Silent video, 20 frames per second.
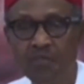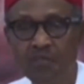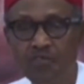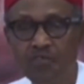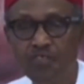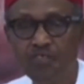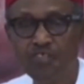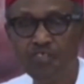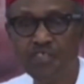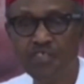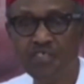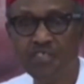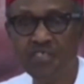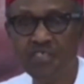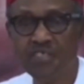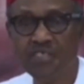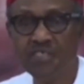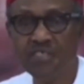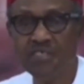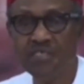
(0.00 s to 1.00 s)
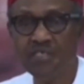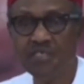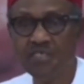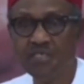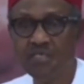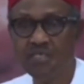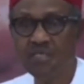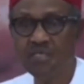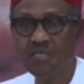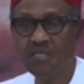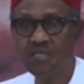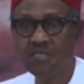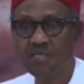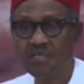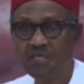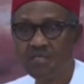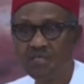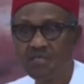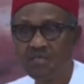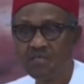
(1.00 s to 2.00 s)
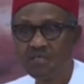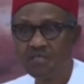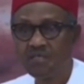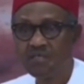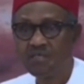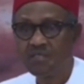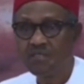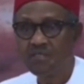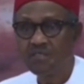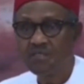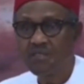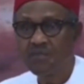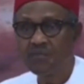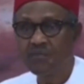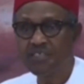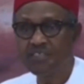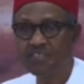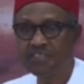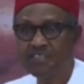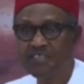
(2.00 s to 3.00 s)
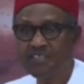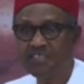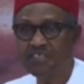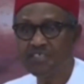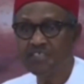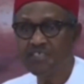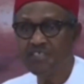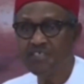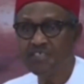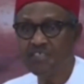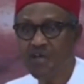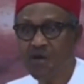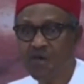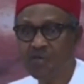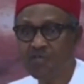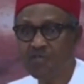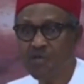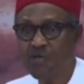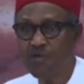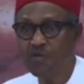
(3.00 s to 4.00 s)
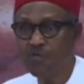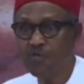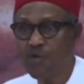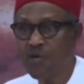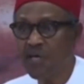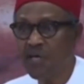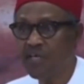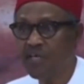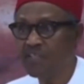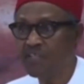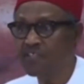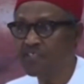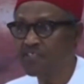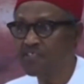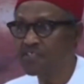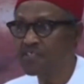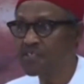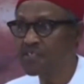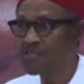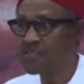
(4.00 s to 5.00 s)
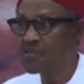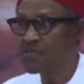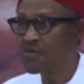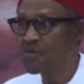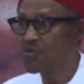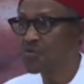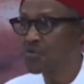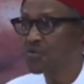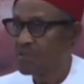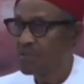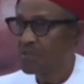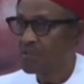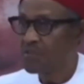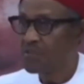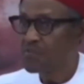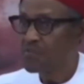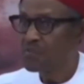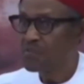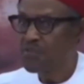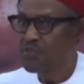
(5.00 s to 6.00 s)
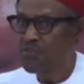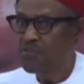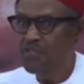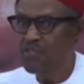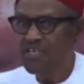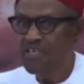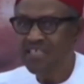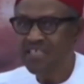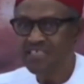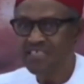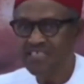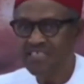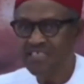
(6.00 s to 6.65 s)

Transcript: an unfortunate incident. The militants in the South South were unleashed. Between